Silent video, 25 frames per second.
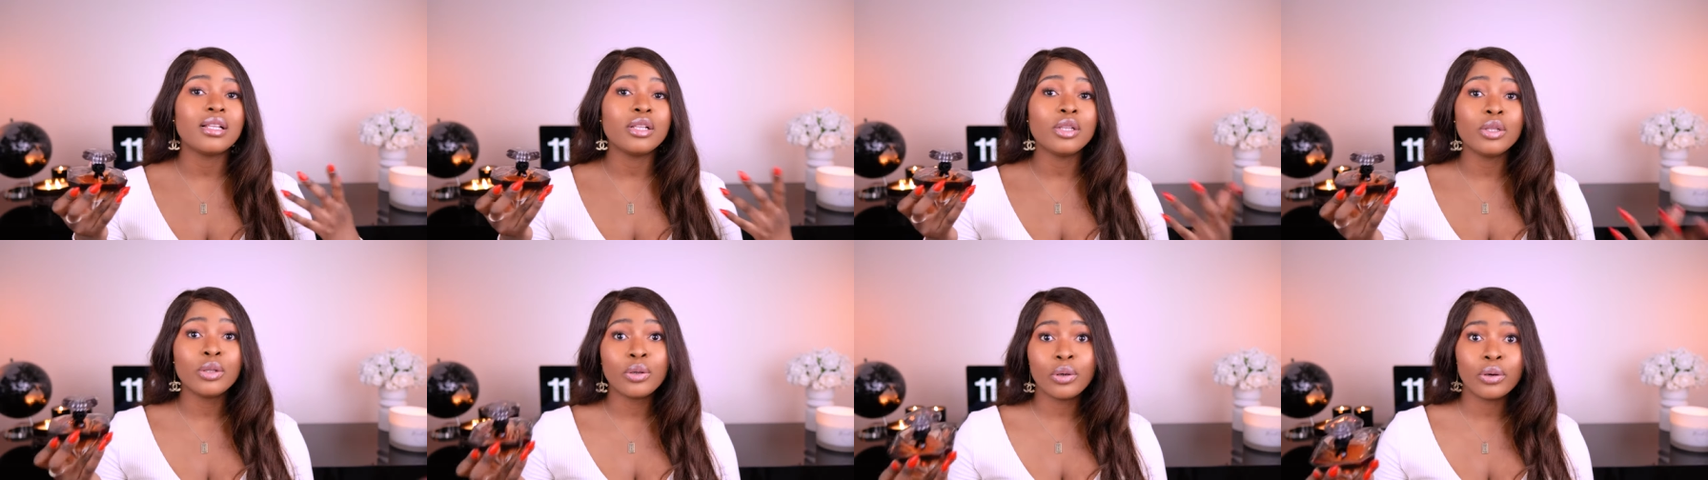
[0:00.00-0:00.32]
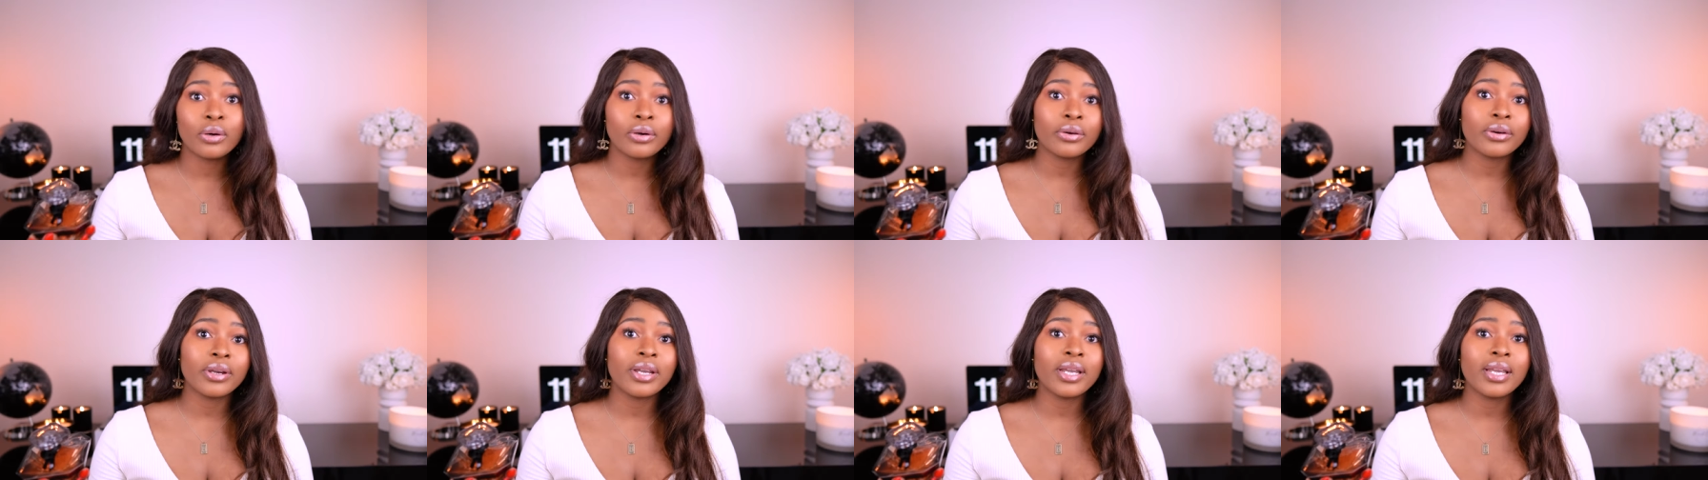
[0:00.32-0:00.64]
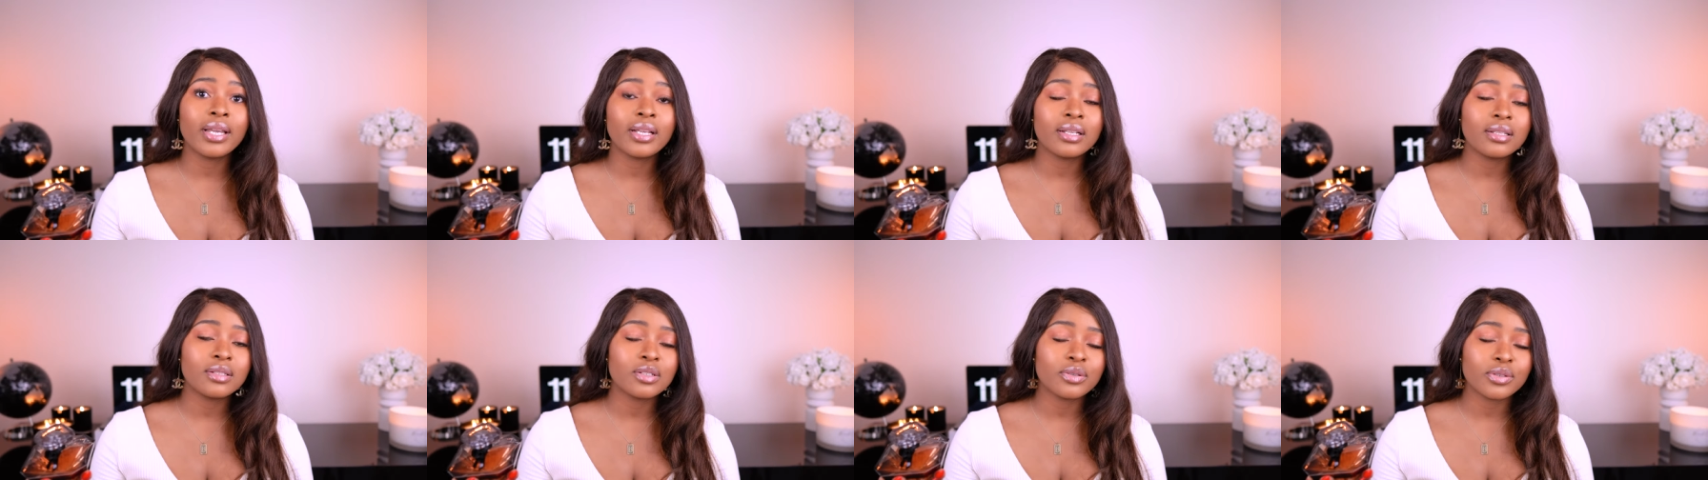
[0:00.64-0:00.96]

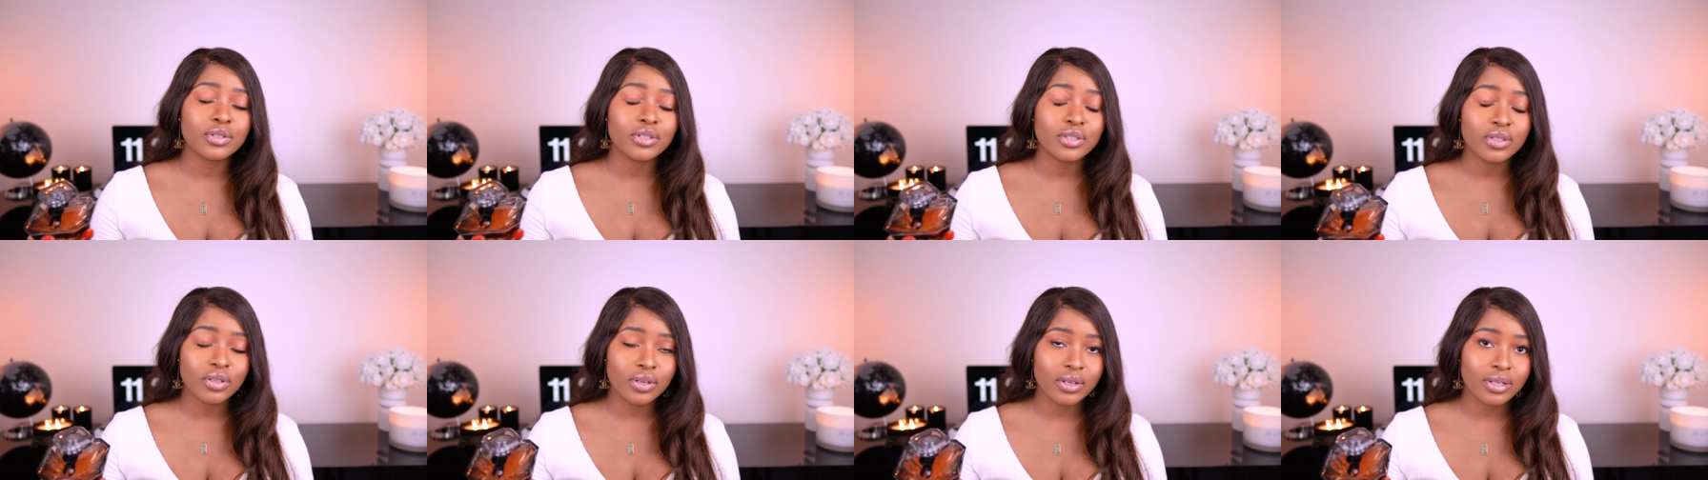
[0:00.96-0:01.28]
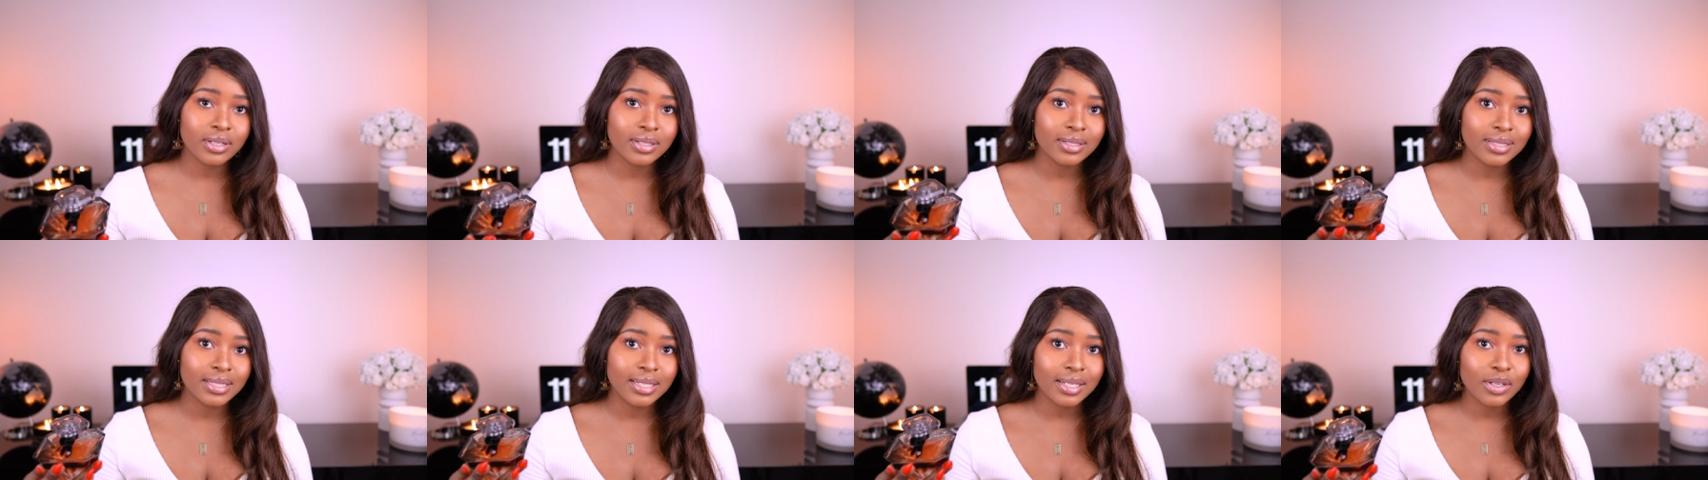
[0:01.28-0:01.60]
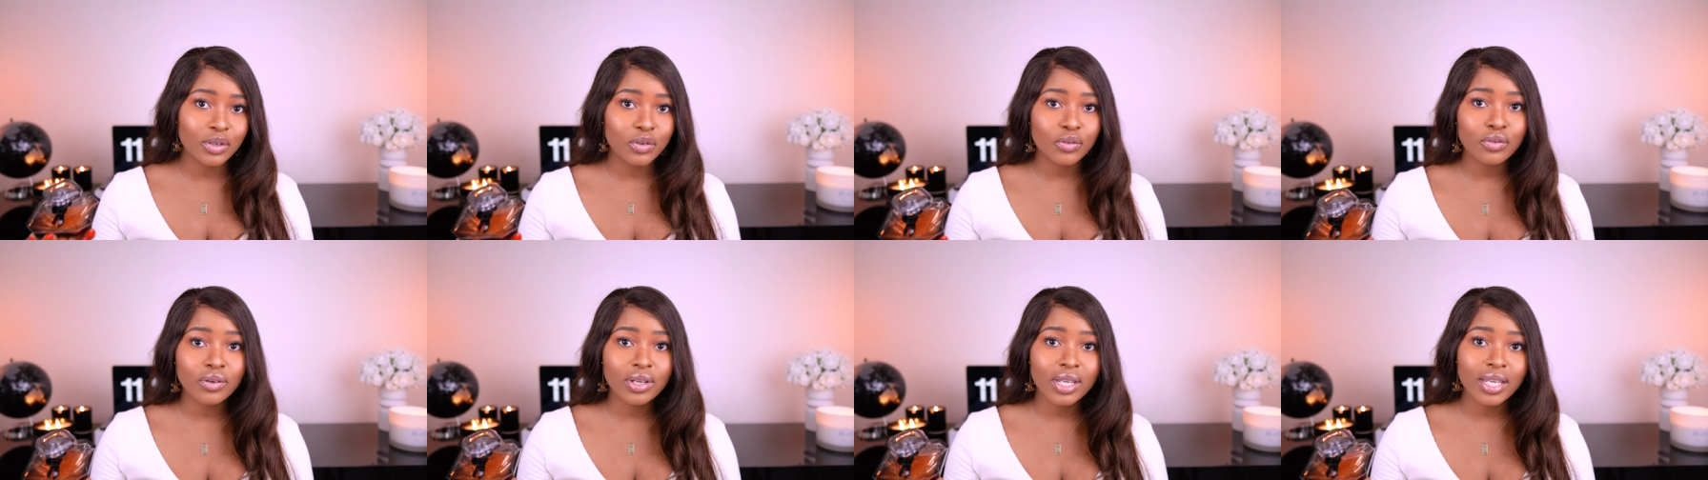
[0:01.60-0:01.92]
alluring to a certain
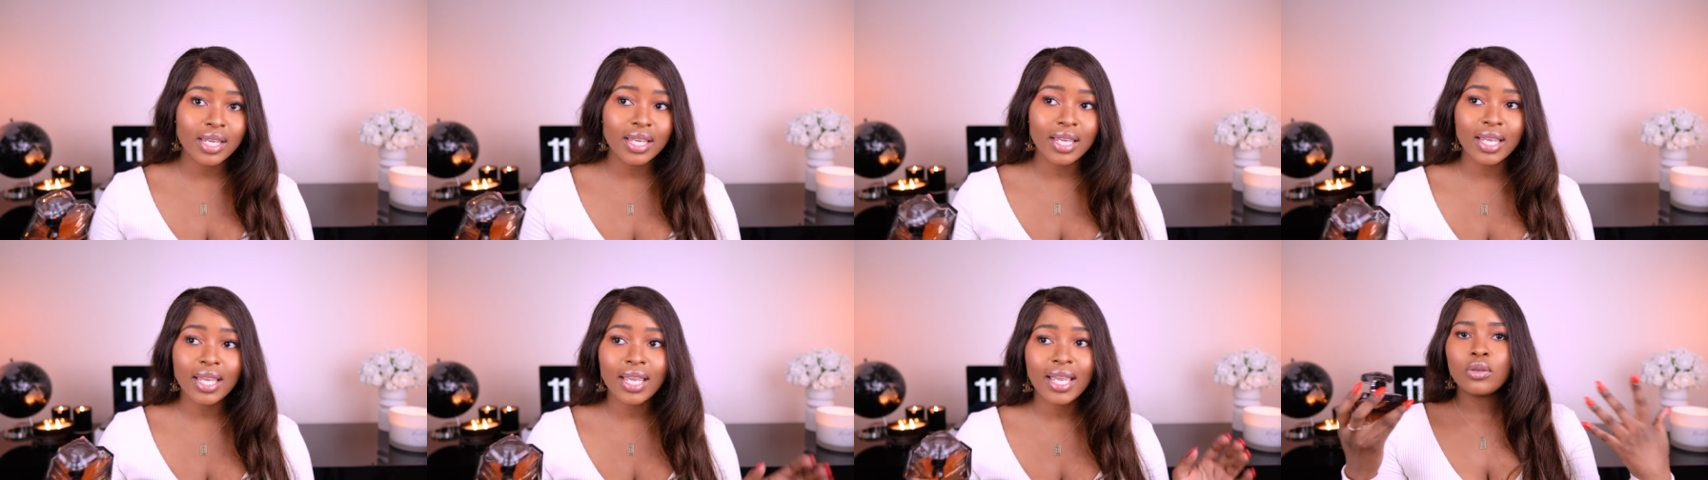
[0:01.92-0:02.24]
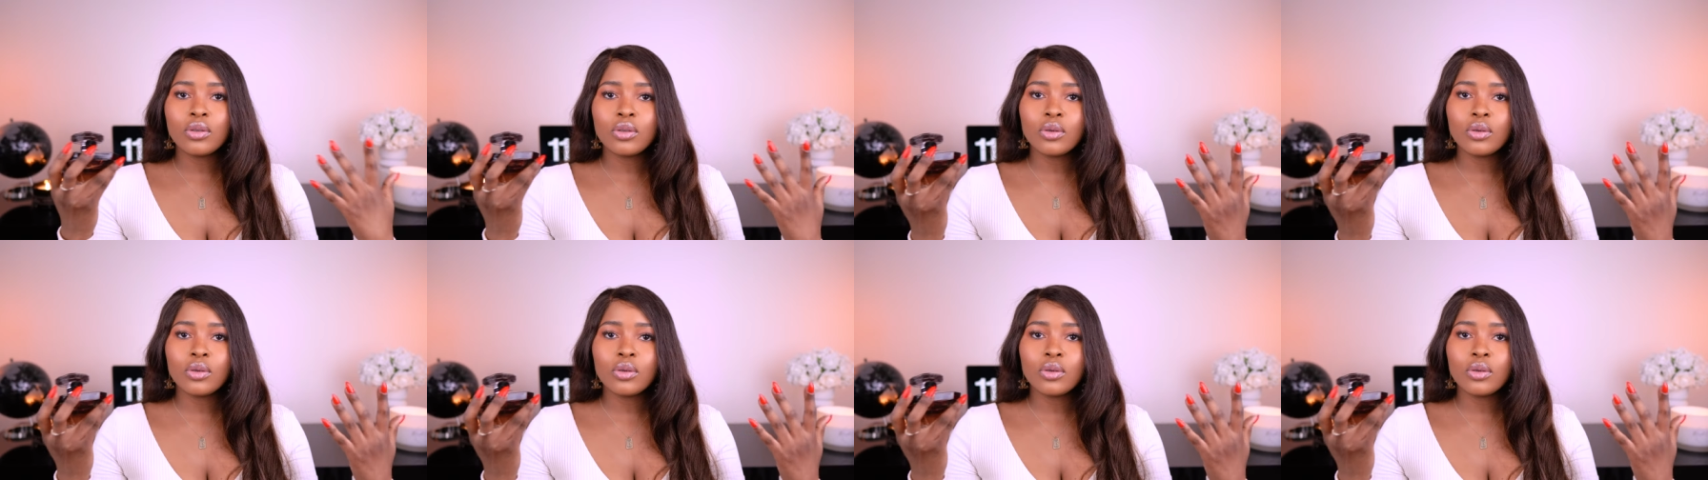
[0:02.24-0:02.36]
degree.